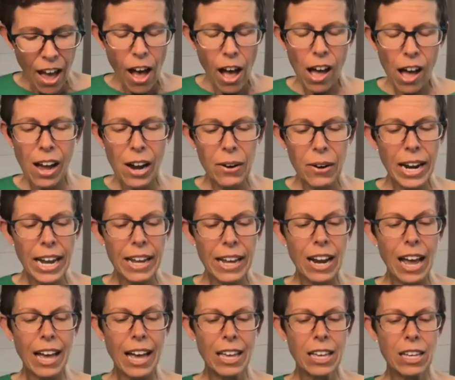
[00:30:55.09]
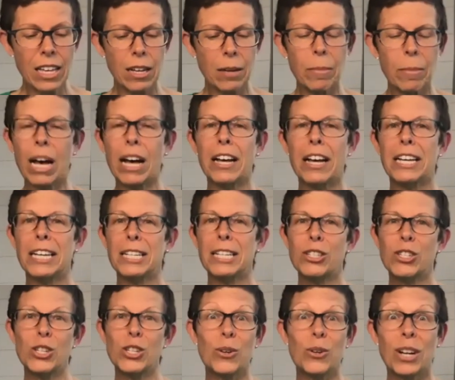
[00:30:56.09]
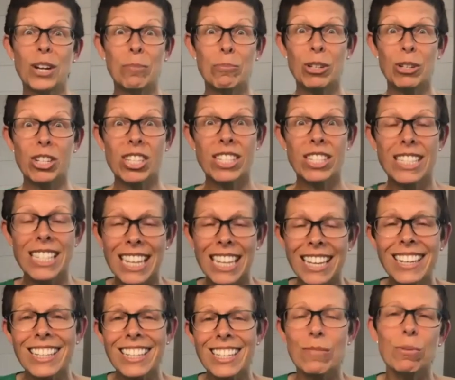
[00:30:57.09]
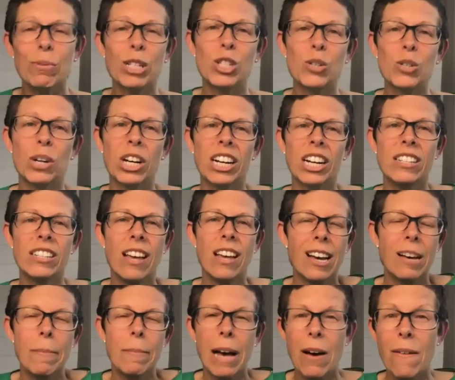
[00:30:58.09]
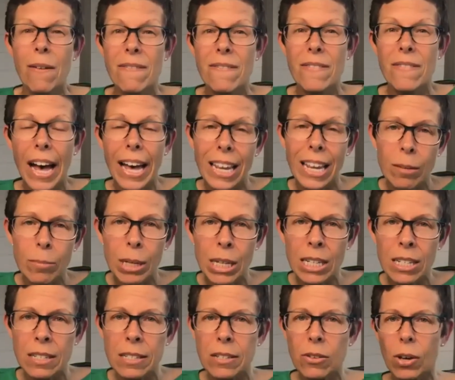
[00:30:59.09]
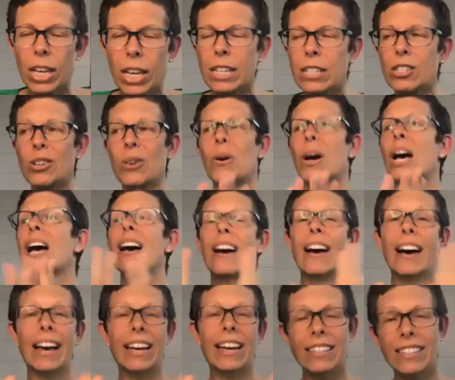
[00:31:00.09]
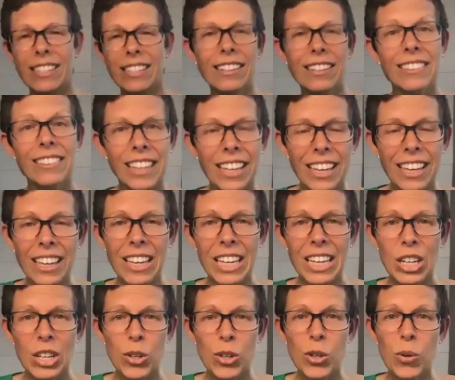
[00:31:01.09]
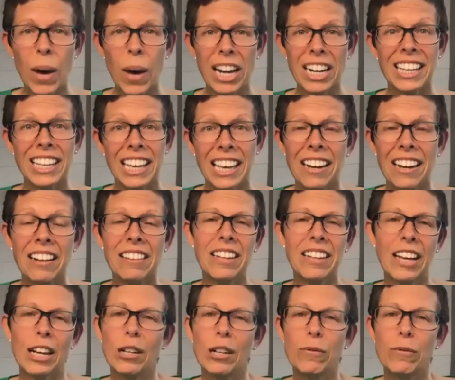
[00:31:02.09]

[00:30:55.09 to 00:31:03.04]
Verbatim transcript: All right. I am on to number six, which we're going to talk about vitamins. Okay. So ideally you want to get a lot of